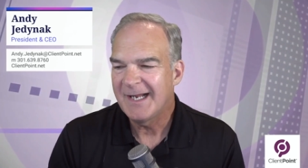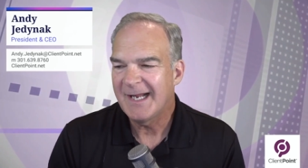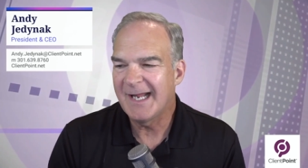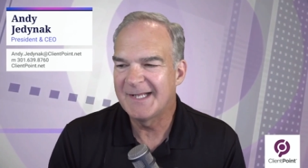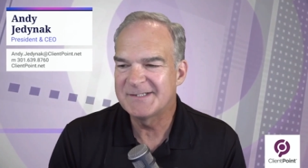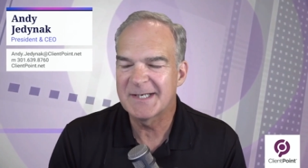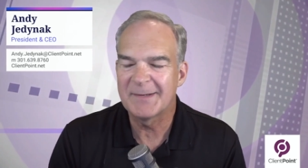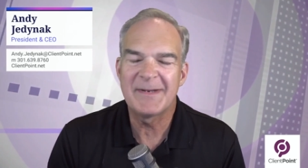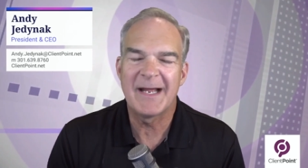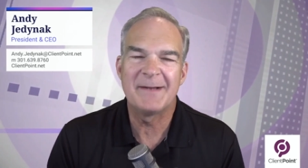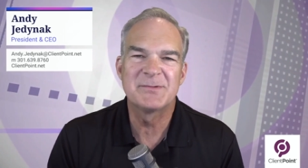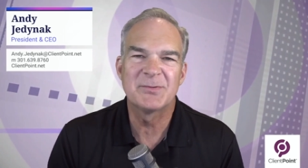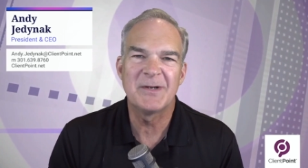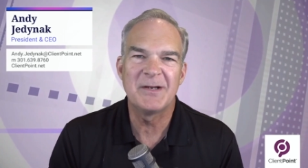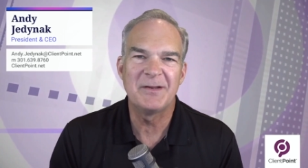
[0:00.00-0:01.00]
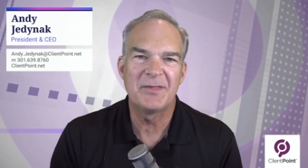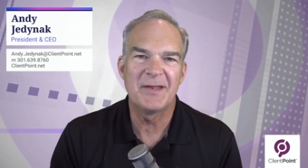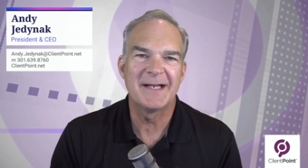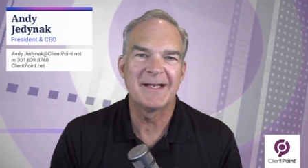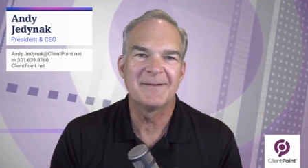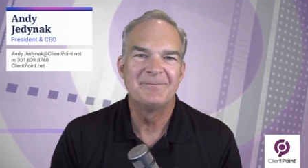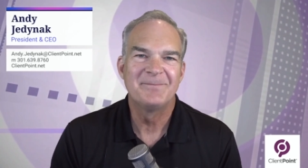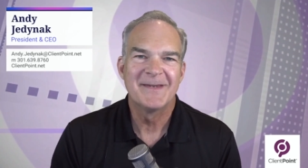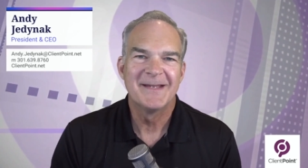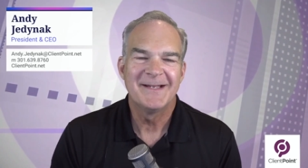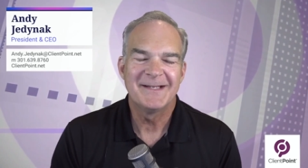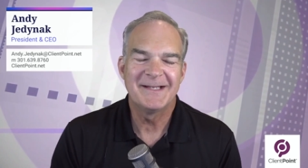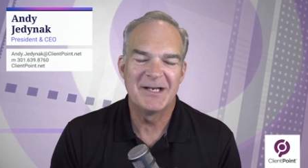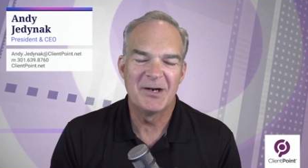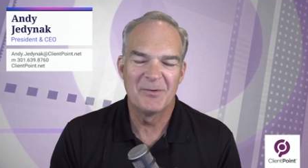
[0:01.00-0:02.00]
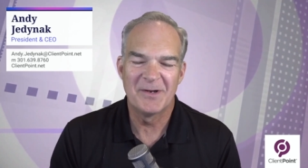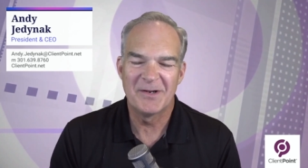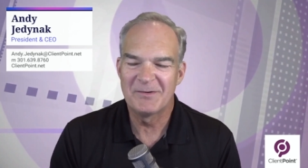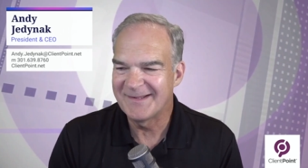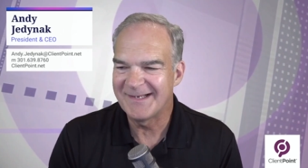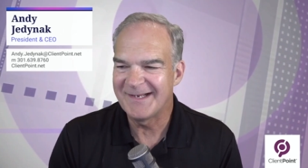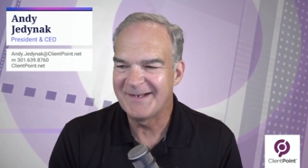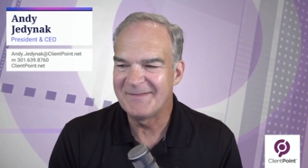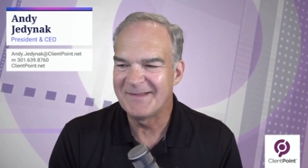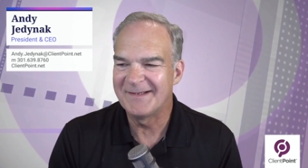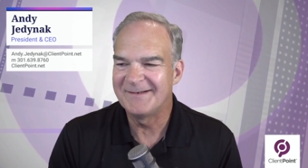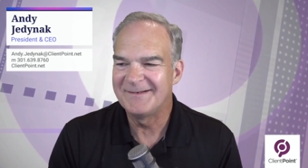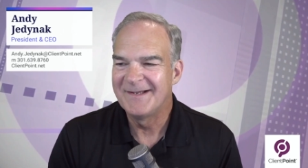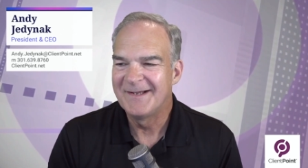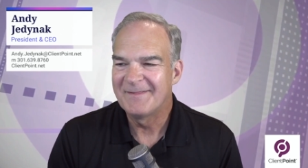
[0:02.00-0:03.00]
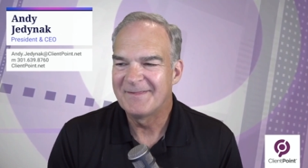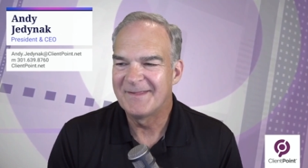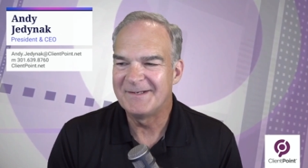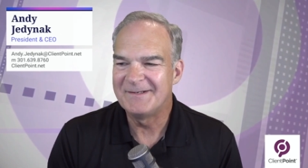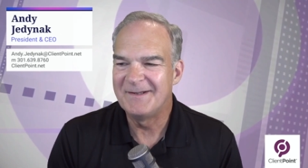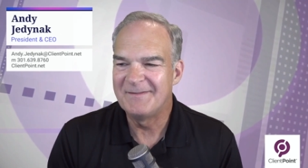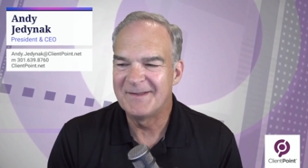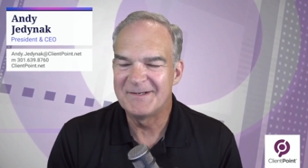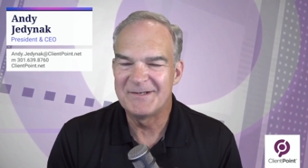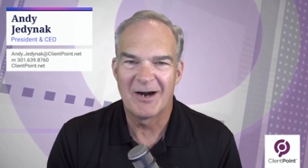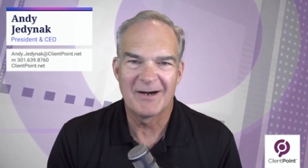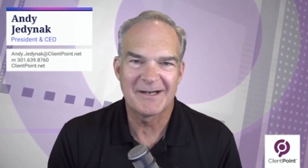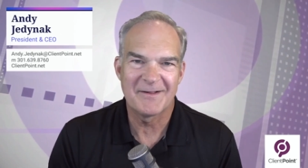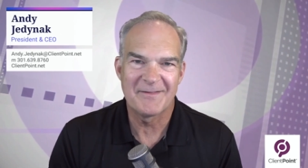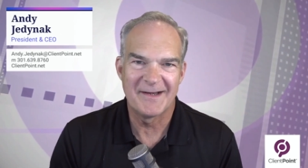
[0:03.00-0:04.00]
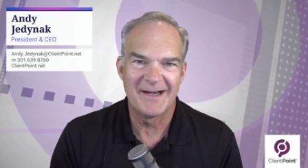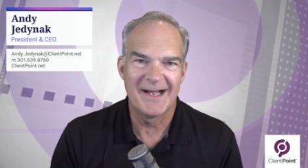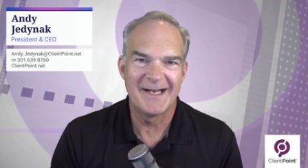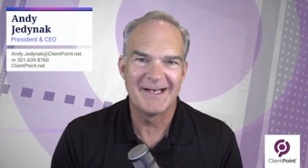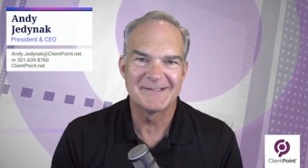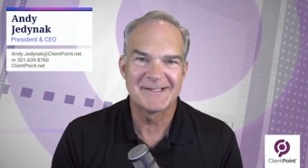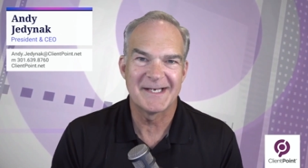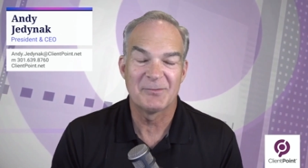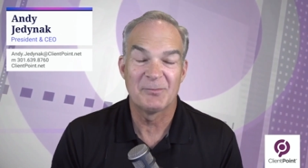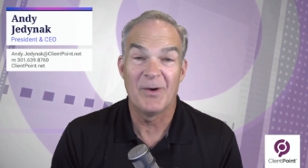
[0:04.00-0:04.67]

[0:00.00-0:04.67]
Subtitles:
And sometimes we think, in the dark of the night, it's like,